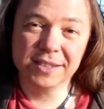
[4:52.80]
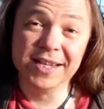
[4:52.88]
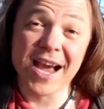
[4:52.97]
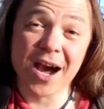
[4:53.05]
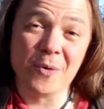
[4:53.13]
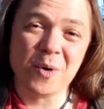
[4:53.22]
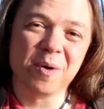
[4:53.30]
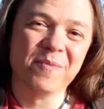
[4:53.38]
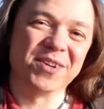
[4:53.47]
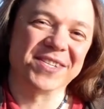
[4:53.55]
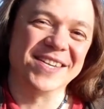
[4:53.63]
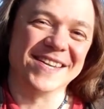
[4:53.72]
Now,
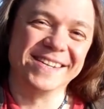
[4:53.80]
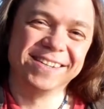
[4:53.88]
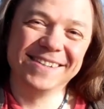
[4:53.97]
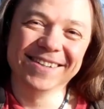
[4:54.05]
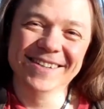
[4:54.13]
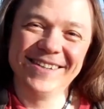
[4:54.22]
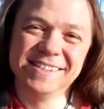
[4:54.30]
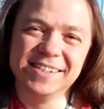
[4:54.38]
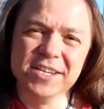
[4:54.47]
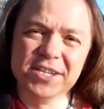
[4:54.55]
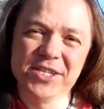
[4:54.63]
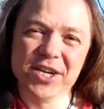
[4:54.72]
obviously.
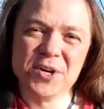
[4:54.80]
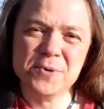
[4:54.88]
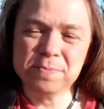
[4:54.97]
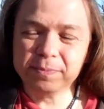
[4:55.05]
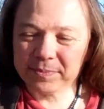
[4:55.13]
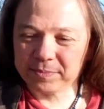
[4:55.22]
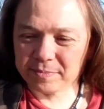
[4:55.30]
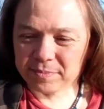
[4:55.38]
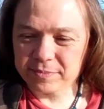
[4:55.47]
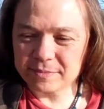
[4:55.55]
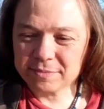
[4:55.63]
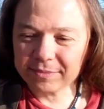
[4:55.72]
So
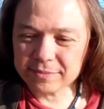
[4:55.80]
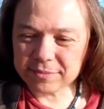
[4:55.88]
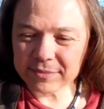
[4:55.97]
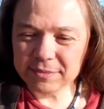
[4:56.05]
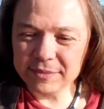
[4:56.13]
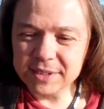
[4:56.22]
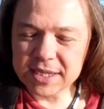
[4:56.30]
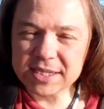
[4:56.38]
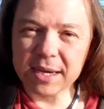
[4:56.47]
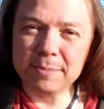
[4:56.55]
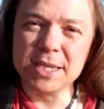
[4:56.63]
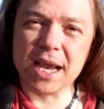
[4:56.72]

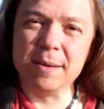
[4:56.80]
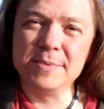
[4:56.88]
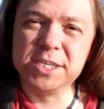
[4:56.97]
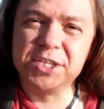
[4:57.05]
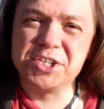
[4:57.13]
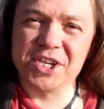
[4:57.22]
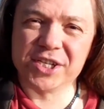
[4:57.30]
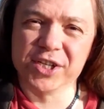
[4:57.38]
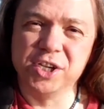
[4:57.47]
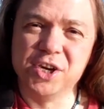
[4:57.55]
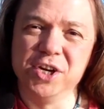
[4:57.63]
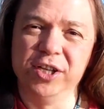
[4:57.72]
sometimes it's just
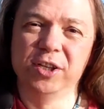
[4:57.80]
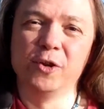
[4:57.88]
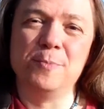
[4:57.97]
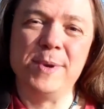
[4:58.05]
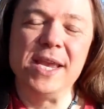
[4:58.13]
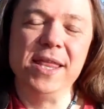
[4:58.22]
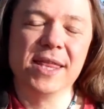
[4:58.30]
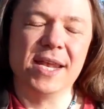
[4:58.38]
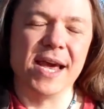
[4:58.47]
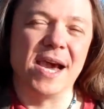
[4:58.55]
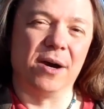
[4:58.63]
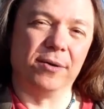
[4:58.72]
good to be in the
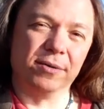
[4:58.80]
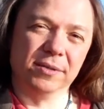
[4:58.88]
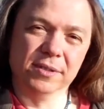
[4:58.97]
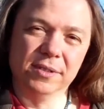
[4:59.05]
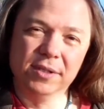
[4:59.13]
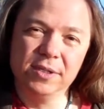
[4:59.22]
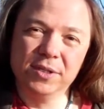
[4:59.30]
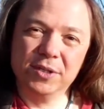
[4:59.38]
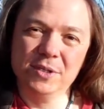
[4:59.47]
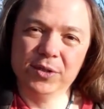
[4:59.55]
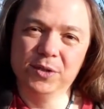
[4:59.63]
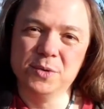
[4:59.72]
now.
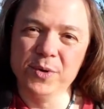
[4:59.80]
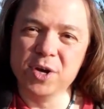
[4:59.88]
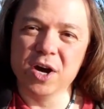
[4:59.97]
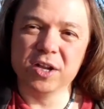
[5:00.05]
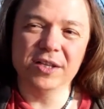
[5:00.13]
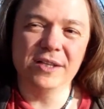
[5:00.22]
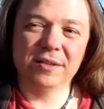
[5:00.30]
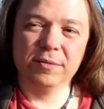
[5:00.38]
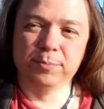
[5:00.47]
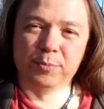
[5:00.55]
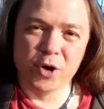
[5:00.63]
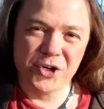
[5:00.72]
to not
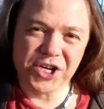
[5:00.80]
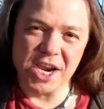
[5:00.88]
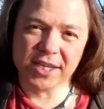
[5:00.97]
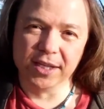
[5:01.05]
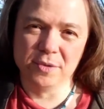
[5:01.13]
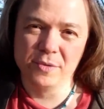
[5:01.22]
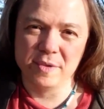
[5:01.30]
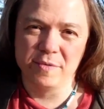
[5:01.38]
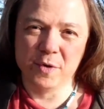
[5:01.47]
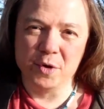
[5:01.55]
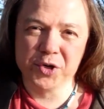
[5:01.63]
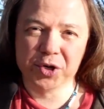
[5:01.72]
project into the
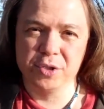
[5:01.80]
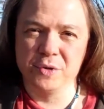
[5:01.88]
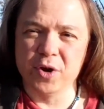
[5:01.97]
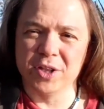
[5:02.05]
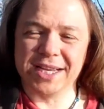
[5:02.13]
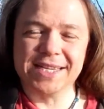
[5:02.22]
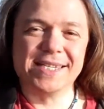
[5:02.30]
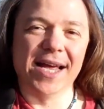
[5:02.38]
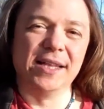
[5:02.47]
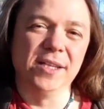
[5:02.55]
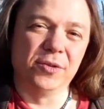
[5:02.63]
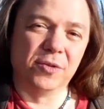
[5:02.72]
future, to not
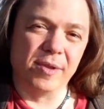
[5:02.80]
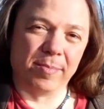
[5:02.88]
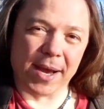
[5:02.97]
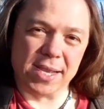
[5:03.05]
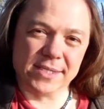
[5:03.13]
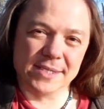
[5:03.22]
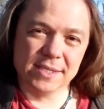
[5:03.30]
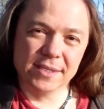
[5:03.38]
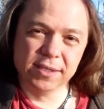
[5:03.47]
extend into the past,